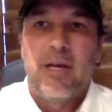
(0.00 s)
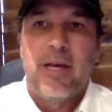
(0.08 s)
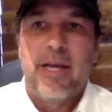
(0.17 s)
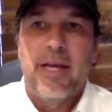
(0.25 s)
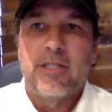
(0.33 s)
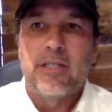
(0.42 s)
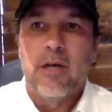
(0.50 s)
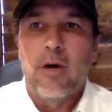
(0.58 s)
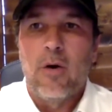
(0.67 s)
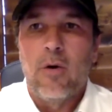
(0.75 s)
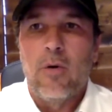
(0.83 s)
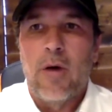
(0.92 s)
And
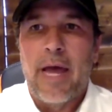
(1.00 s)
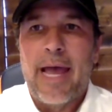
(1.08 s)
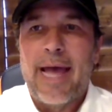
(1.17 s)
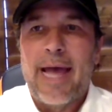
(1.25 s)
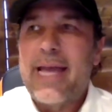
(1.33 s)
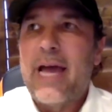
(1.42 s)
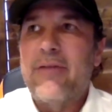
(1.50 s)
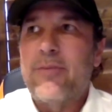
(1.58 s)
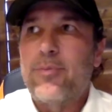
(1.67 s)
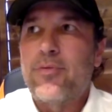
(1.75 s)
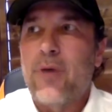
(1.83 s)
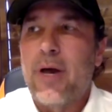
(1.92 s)
so I had to
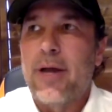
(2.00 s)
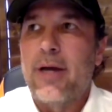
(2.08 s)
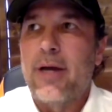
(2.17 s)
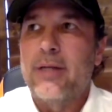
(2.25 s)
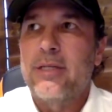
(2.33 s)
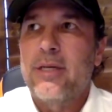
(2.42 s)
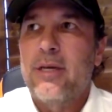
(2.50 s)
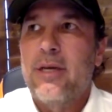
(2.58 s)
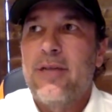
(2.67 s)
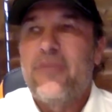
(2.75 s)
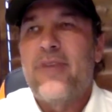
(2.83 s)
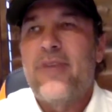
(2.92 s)
have a product.
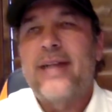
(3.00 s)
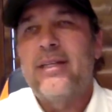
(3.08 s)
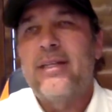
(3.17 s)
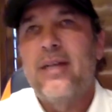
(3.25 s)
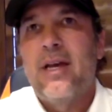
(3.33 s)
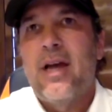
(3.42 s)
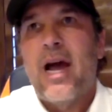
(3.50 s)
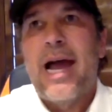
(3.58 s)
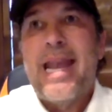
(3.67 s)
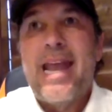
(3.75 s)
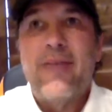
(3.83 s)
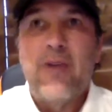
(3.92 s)
In fact, I
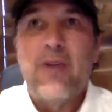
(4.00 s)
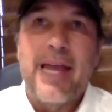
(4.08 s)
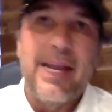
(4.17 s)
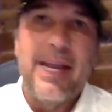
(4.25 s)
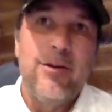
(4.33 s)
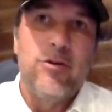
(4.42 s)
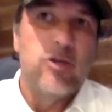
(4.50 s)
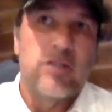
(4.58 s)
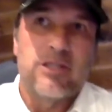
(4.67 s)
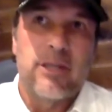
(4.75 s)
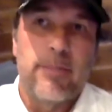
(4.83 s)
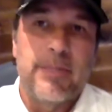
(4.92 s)
never had any nutritional
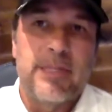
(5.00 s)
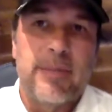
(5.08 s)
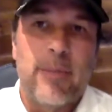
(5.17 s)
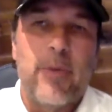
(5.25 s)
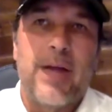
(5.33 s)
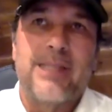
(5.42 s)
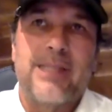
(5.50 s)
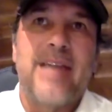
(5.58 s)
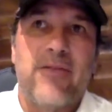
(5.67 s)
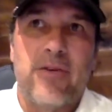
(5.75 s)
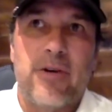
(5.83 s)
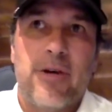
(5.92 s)
supplements in my practice
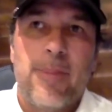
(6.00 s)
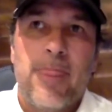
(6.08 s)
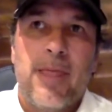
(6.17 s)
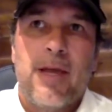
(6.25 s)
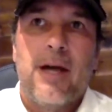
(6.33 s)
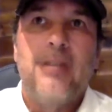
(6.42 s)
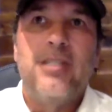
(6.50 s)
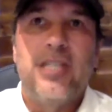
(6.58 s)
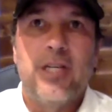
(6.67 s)
ever until